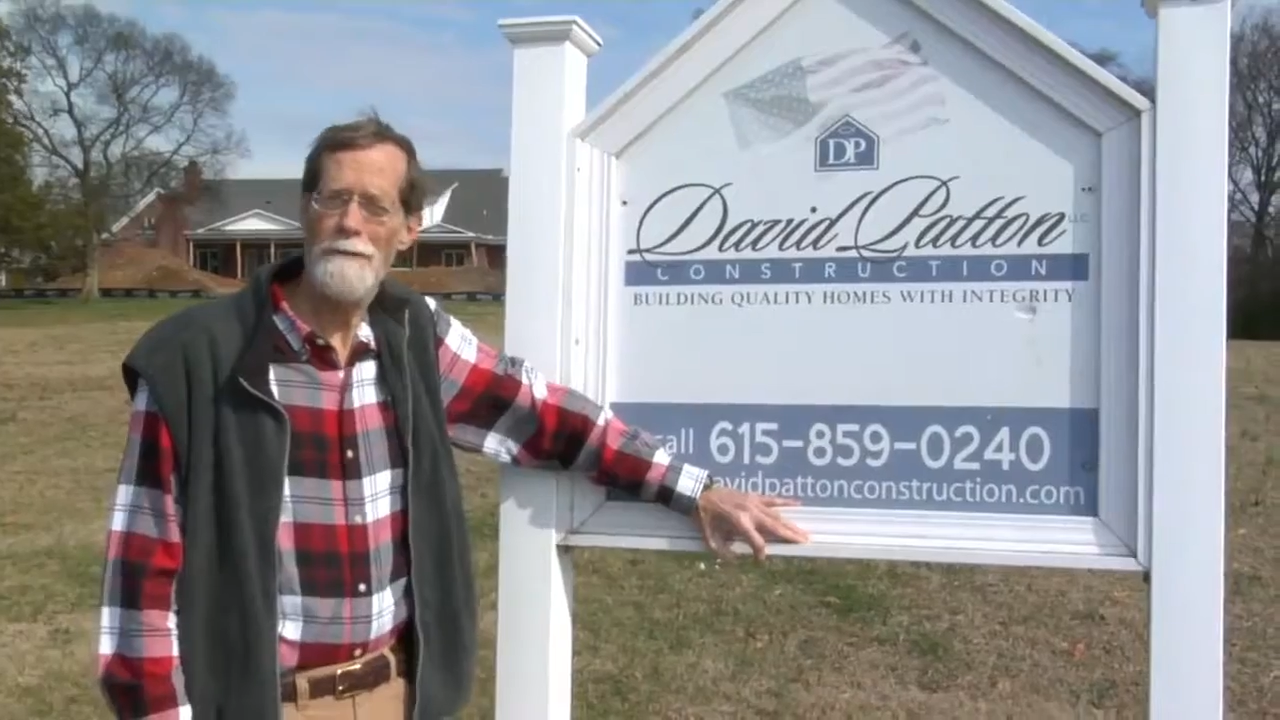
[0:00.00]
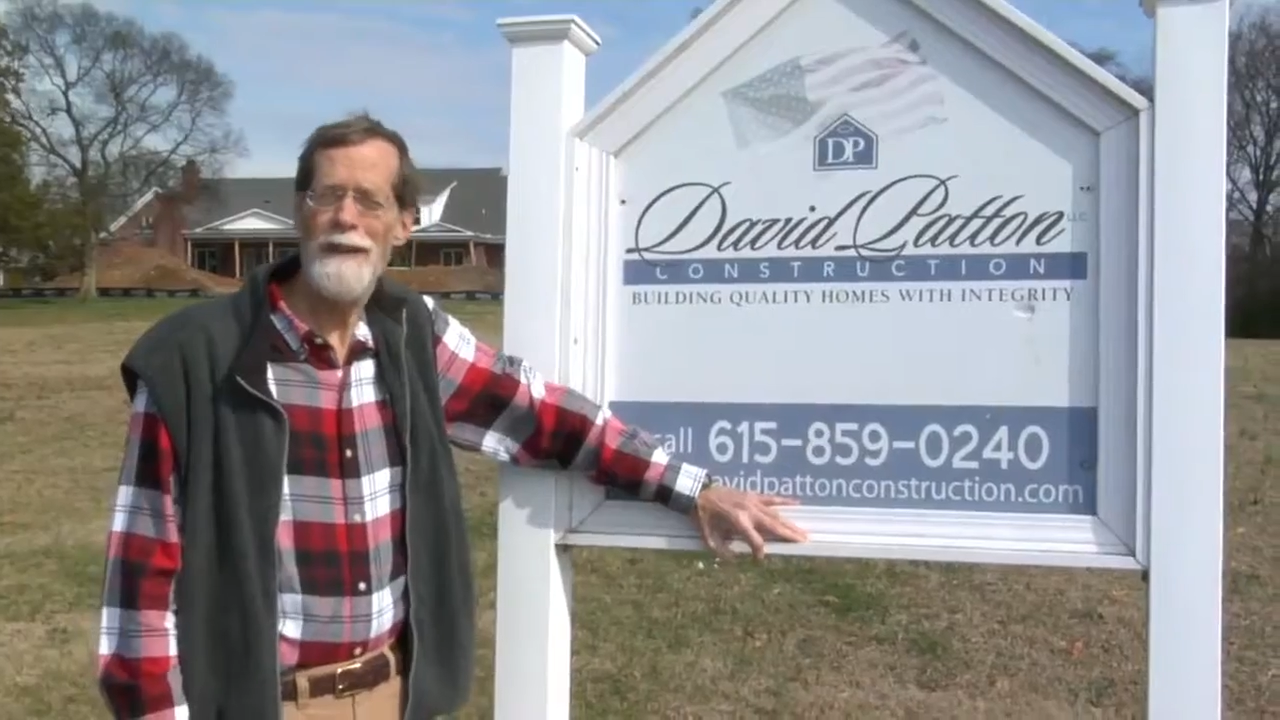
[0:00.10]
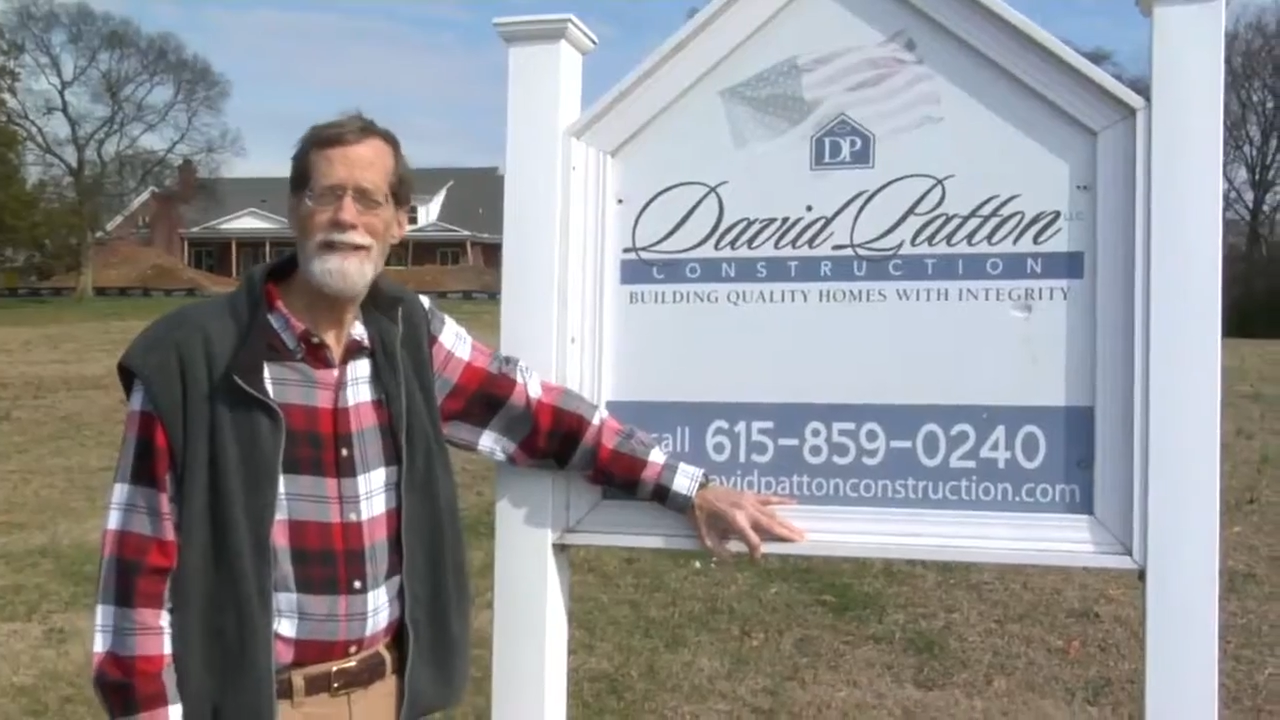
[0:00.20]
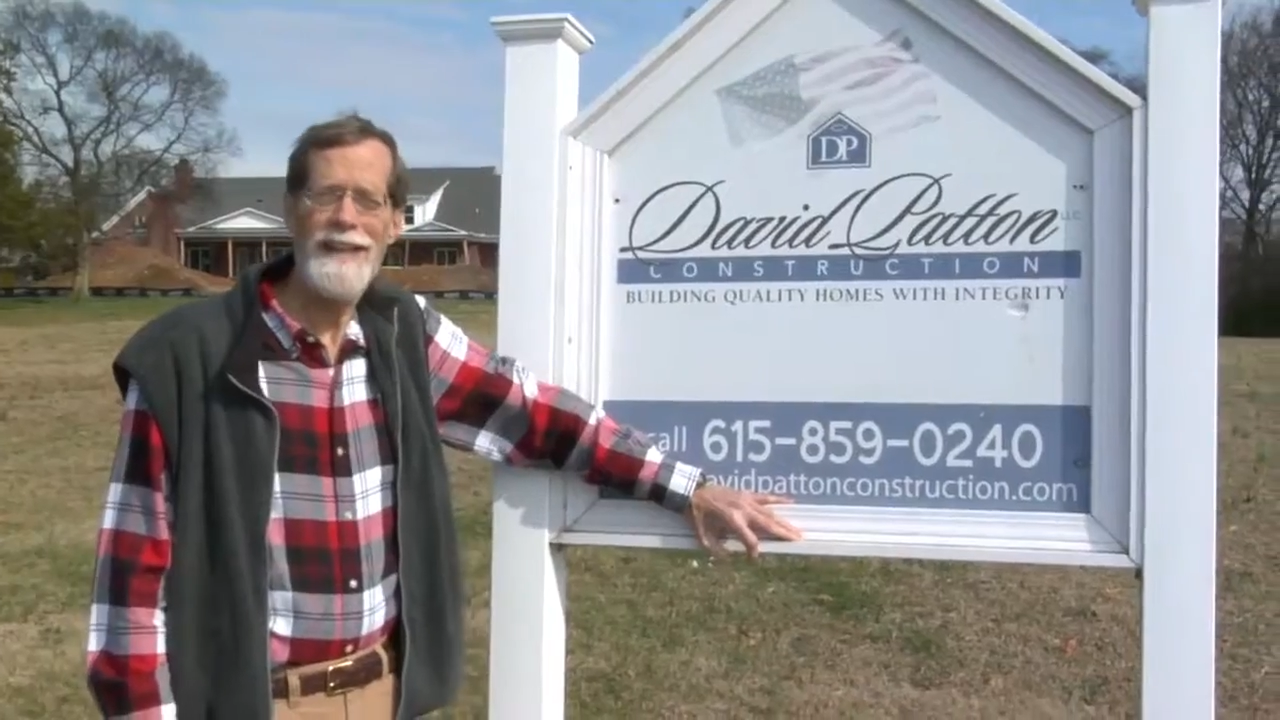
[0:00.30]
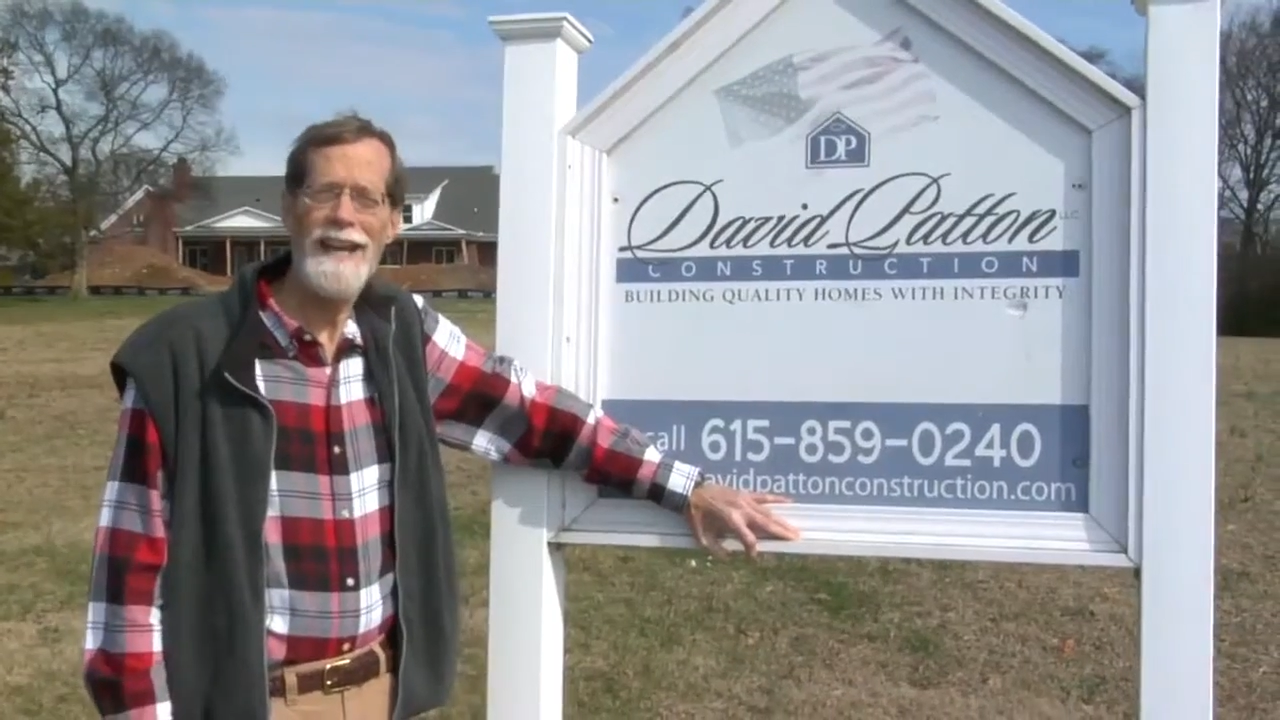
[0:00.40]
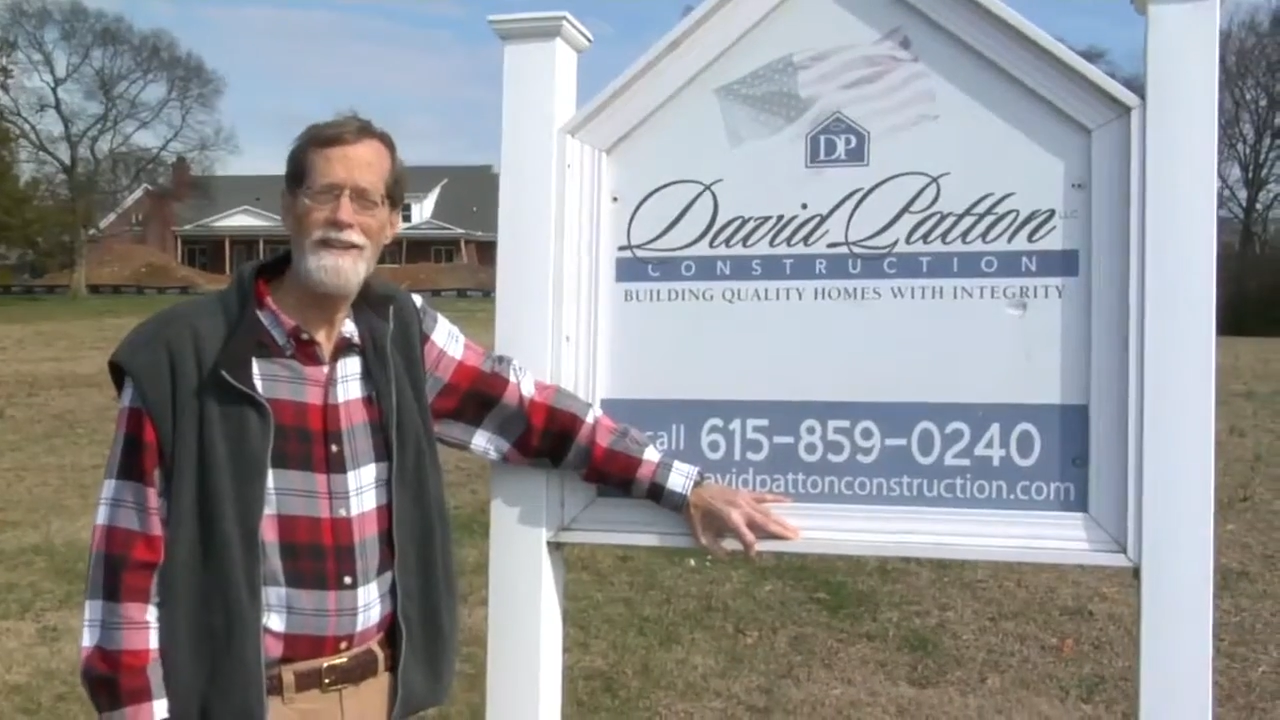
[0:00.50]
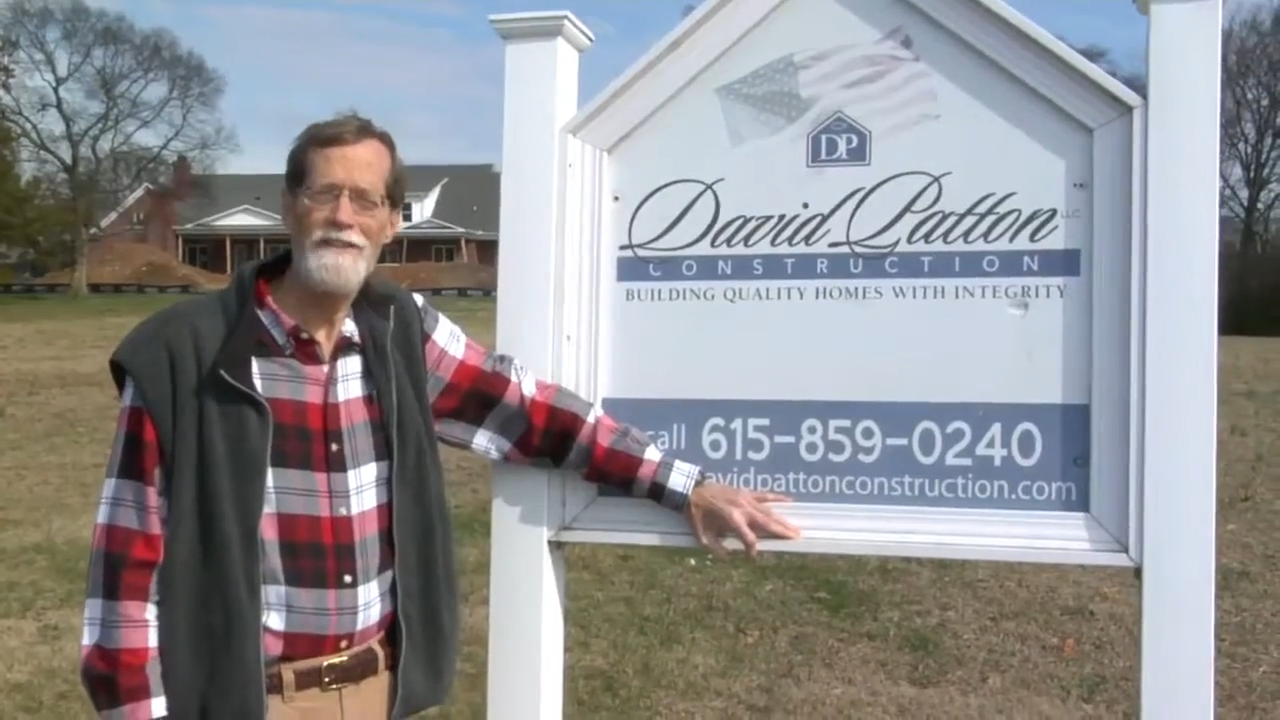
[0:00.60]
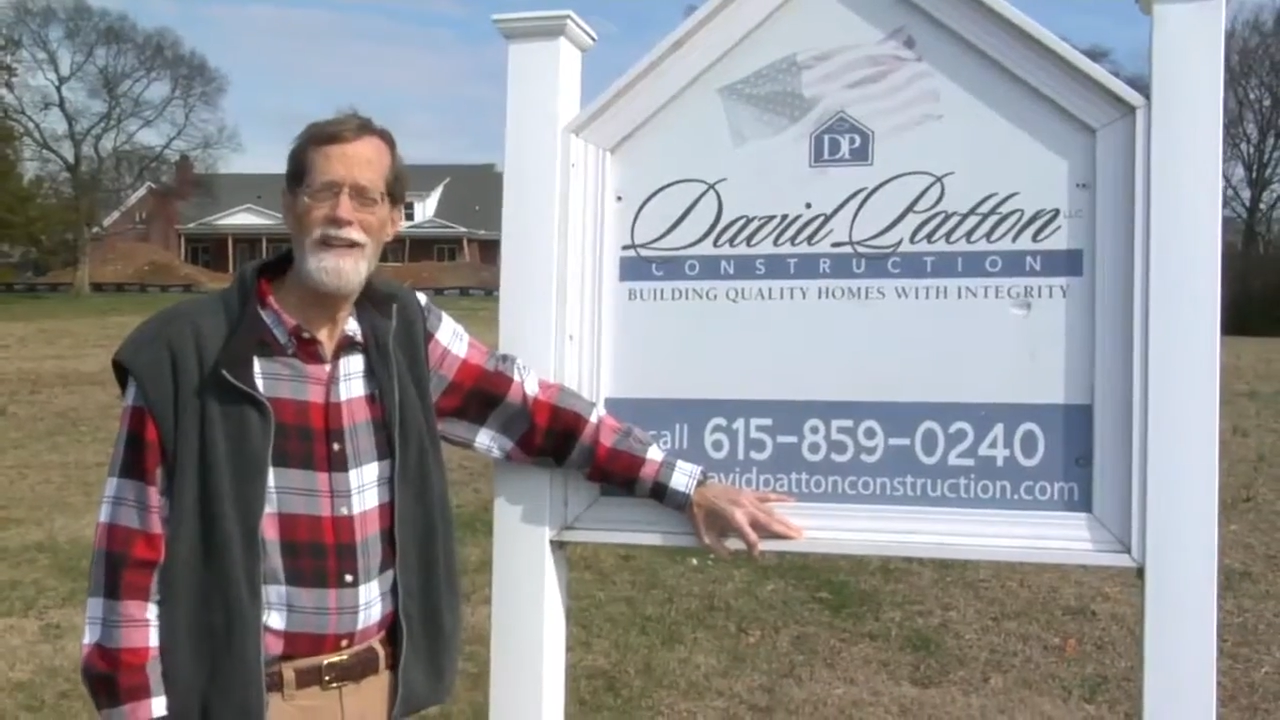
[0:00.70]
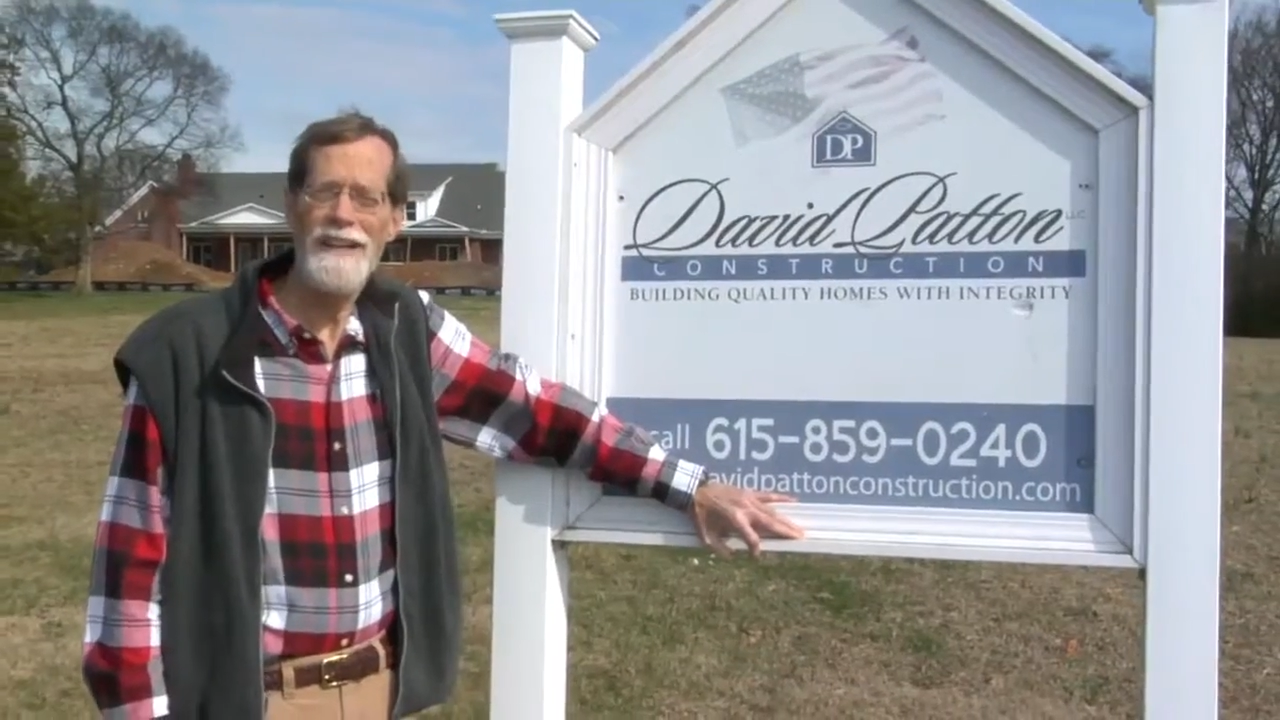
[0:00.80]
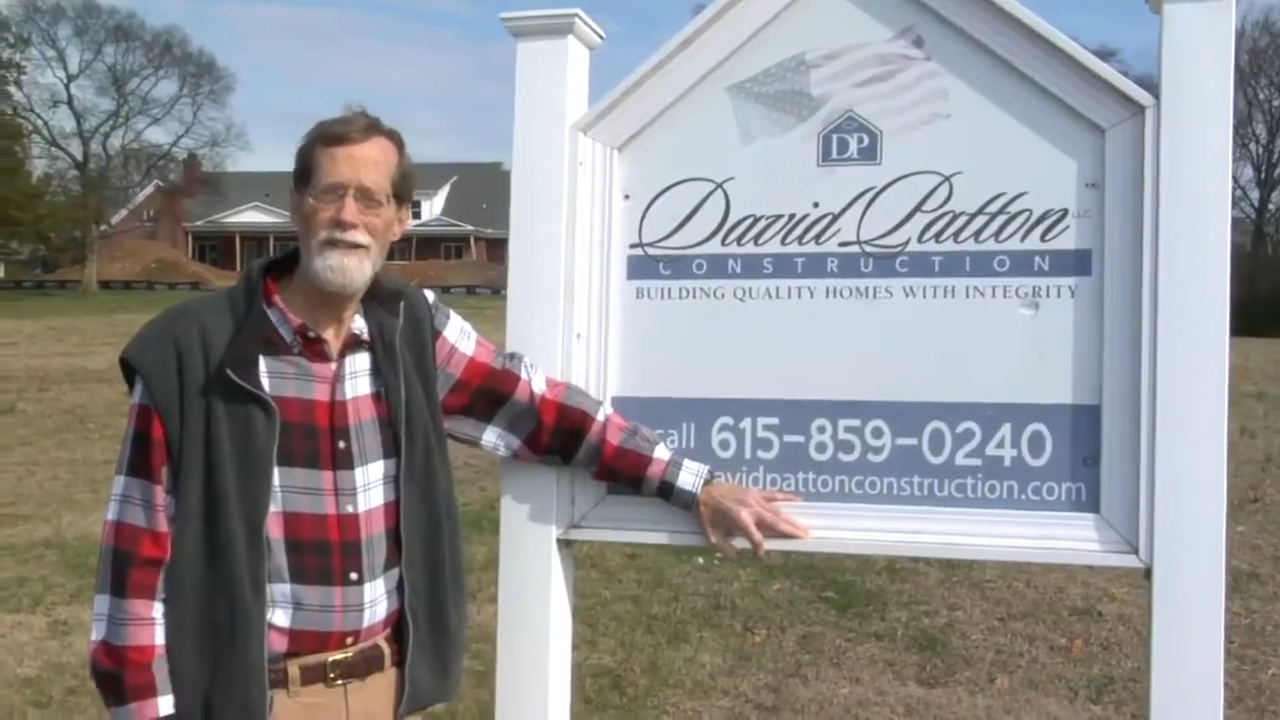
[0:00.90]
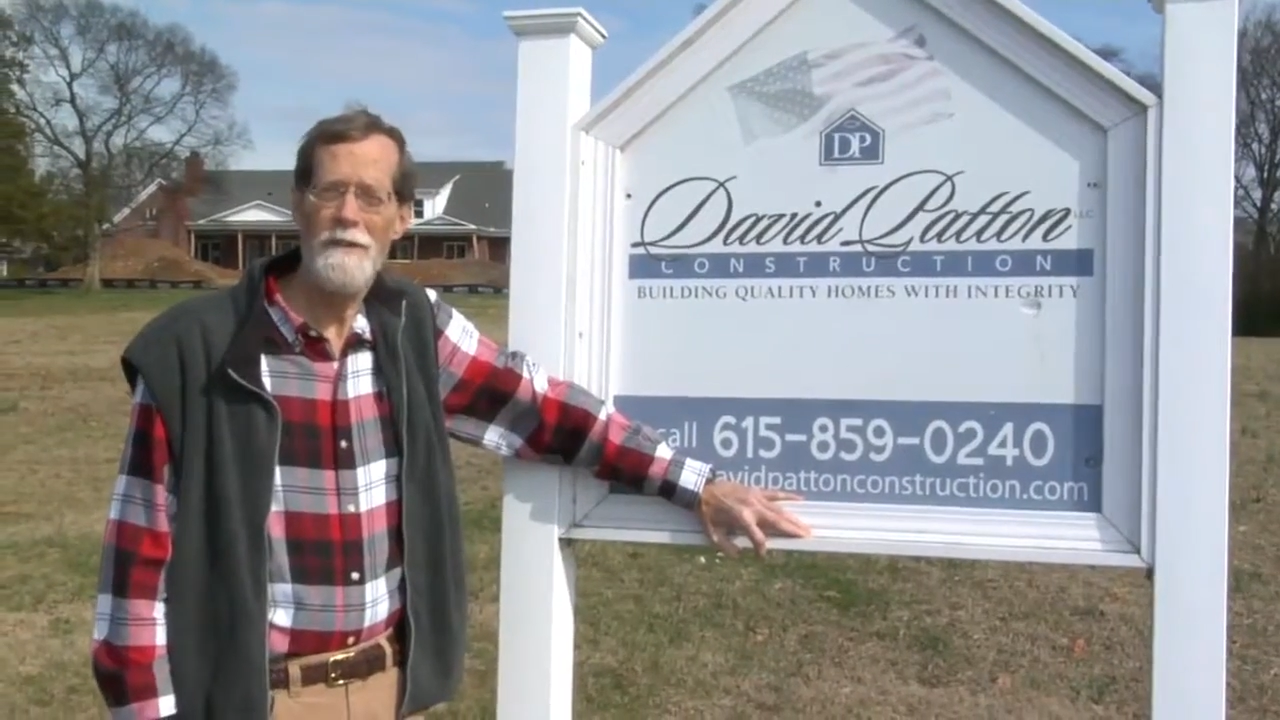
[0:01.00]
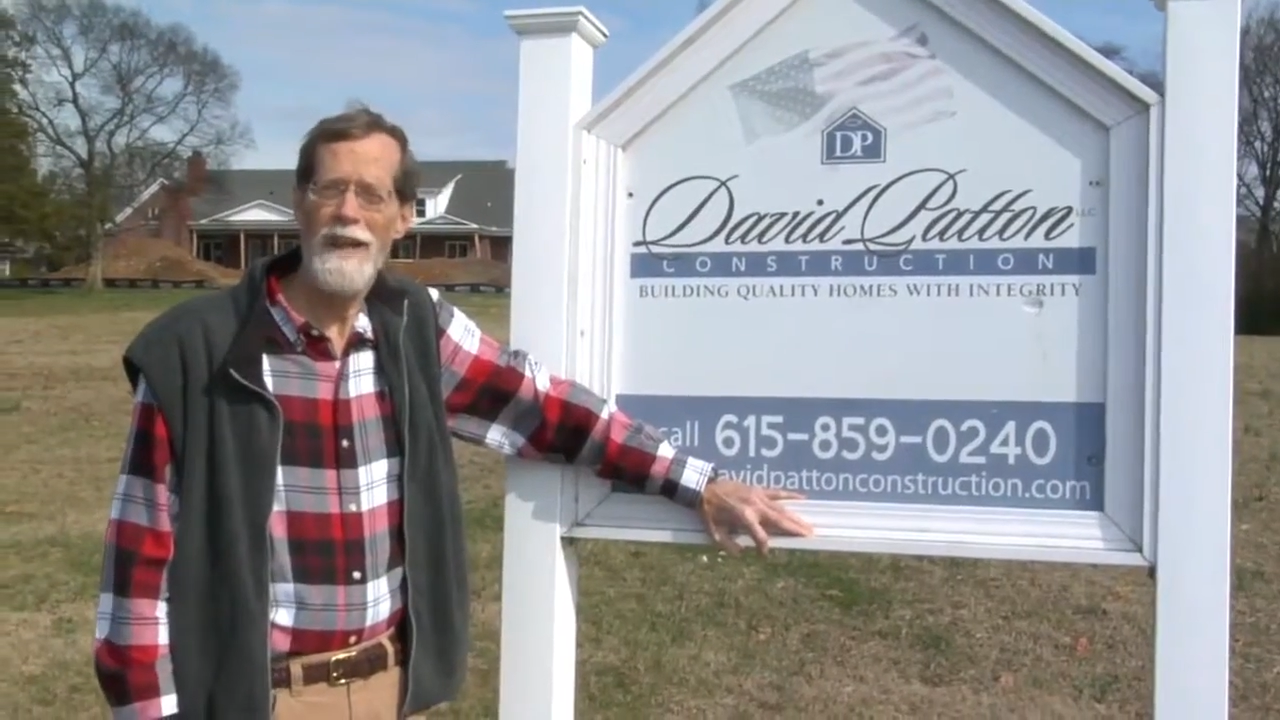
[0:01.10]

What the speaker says: about tile setting.